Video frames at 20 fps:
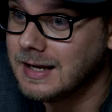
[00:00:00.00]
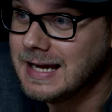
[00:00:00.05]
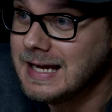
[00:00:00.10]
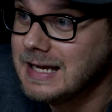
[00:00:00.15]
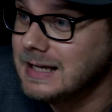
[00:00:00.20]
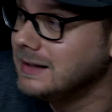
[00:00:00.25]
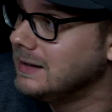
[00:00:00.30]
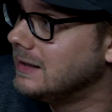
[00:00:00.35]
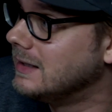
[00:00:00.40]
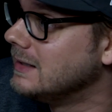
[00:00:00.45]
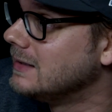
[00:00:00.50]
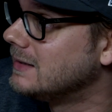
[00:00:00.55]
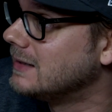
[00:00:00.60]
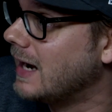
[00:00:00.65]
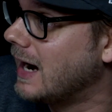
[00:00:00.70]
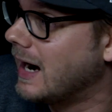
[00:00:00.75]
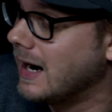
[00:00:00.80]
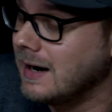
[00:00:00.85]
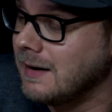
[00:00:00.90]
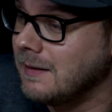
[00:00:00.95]

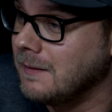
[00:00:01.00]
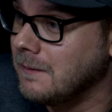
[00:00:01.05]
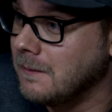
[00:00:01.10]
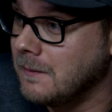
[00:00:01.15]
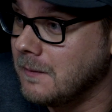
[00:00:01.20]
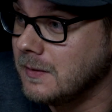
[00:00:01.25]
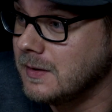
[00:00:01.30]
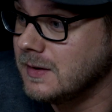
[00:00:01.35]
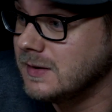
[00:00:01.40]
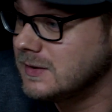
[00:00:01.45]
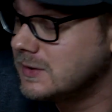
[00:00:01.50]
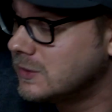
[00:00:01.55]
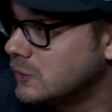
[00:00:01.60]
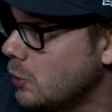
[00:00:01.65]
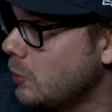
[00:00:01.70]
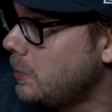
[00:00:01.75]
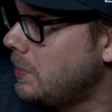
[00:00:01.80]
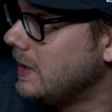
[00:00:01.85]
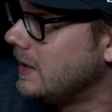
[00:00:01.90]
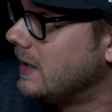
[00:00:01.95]
aliens are
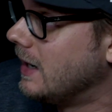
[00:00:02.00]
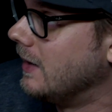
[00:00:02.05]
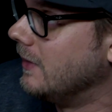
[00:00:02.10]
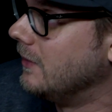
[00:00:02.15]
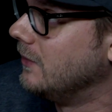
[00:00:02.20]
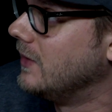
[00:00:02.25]
stupider